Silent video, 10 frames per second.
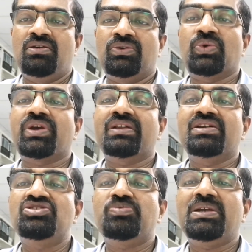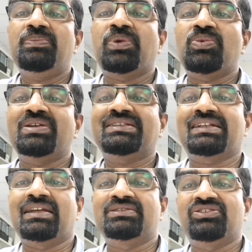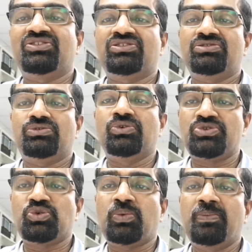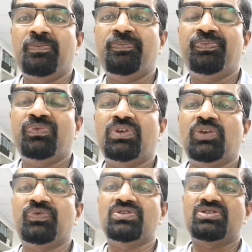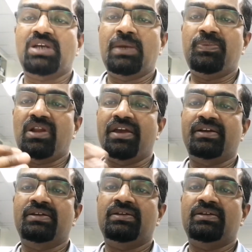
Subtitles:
You can get my previous classes in YouTube. If you type like